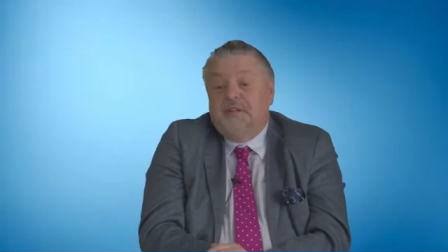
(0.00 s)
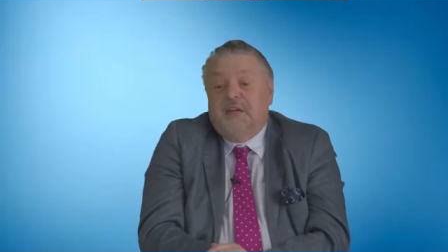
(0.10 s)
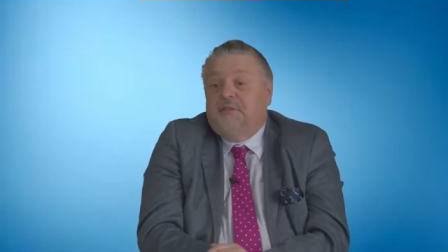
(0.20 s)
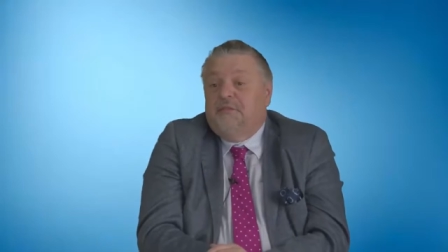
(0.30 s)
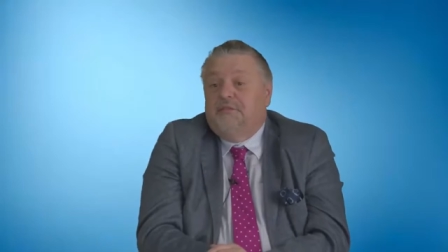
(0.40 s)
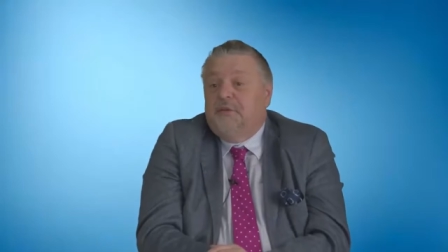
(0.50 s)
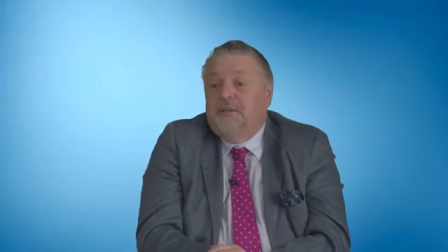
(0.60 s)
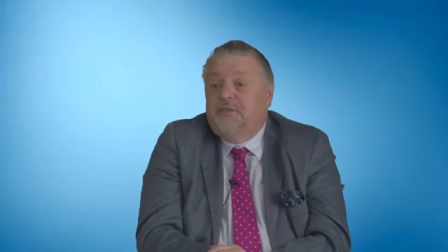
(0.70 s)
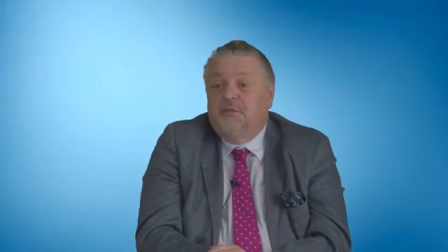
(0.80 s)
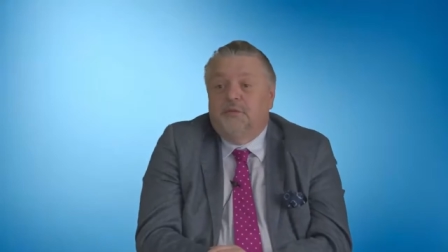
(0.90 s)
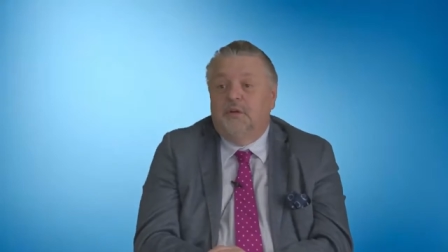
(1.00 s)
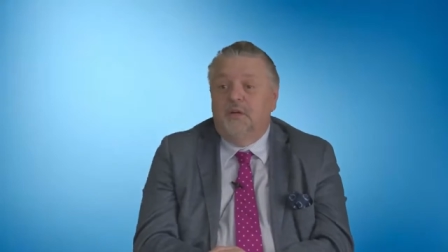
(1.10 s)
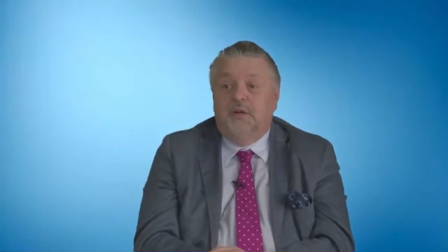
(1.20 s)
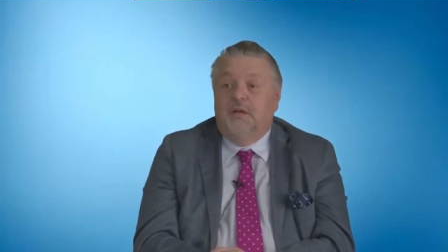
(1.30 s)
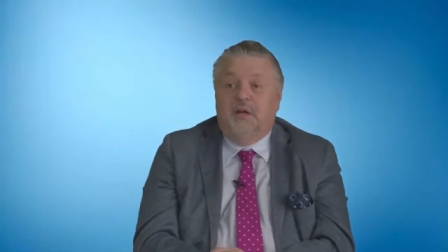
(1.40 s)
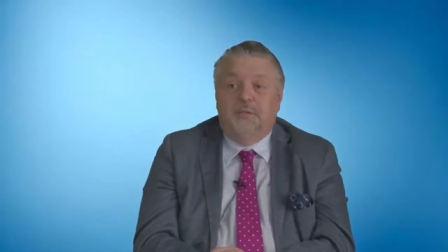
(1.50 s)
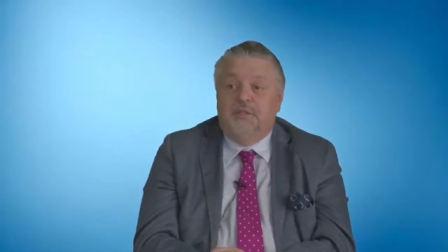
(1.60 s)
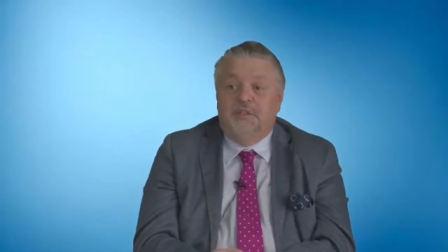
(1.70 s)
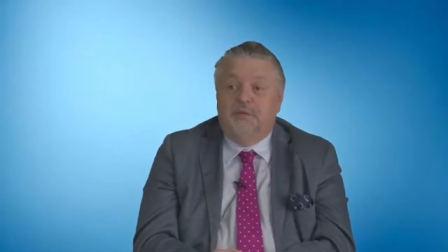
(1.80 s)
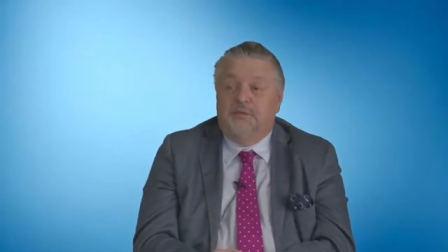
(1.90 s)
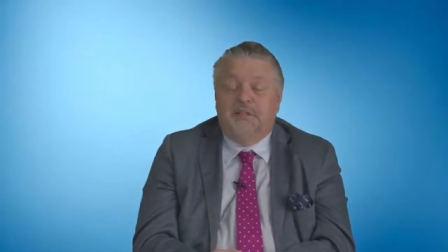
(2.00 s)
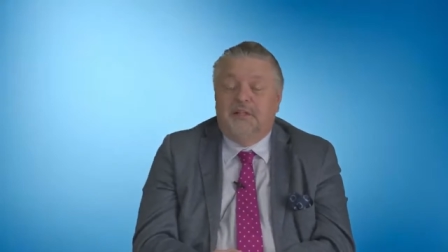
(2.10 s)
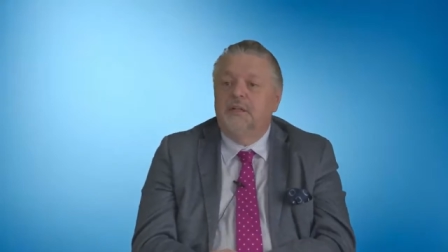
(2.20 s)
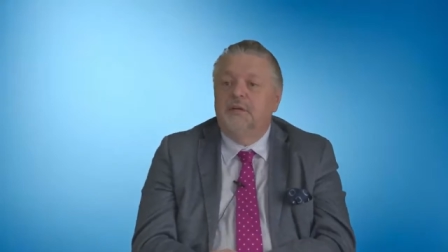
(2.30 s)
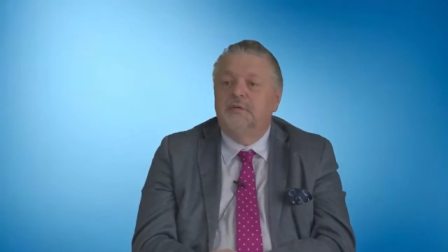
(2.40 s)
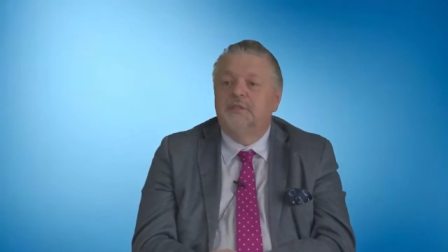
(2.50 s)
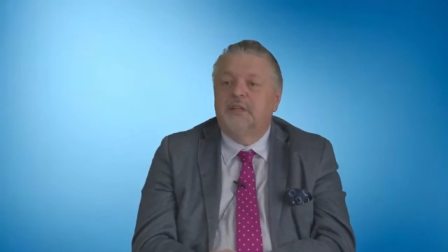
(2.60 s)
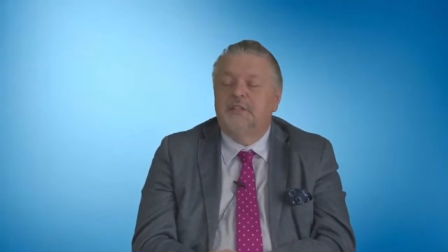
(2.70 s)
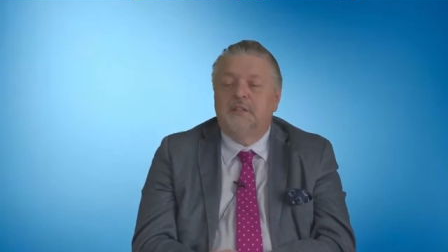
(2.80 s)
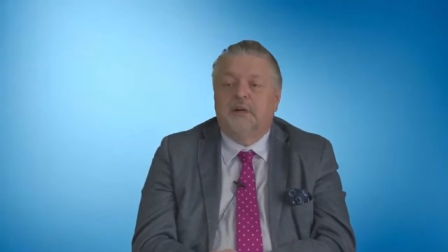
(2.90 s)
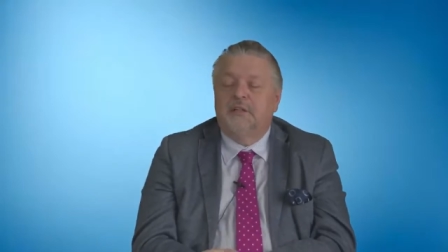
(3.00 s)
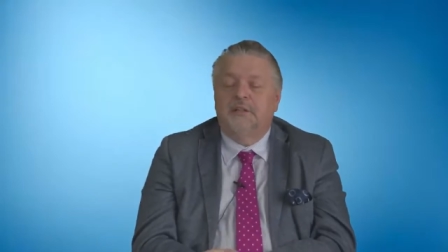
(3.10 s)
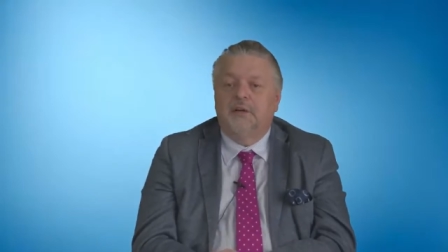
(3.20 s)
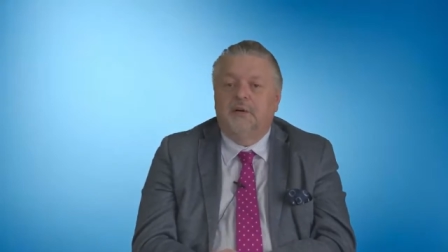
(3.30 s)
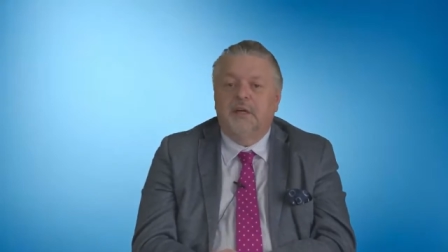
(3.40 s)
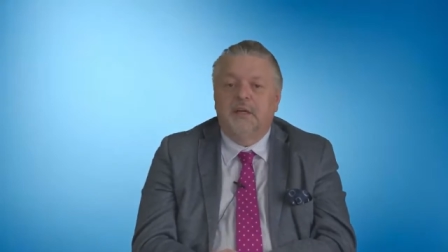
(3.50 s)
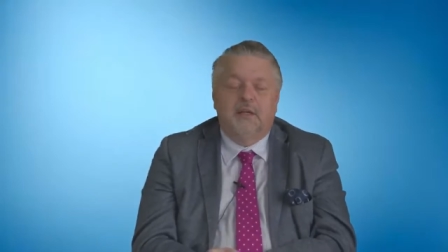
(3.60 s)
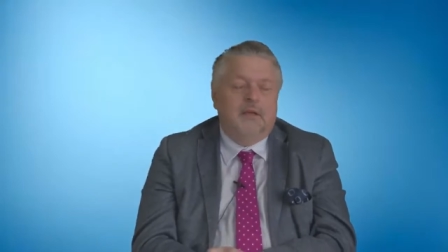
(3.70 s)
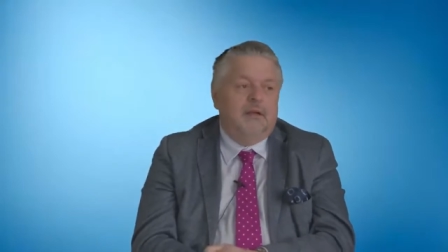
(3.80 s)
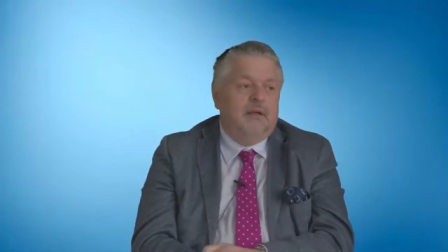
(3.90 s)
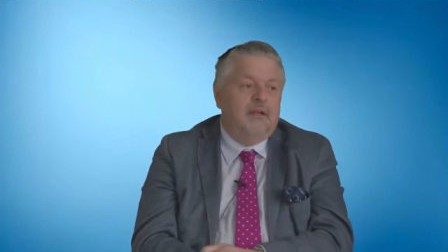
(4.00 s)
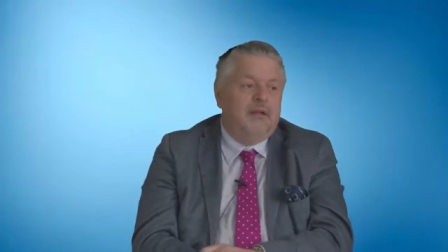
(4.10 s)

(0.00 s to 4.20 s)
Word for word: never afraid to I mean, she was the kind of host and start talking uh,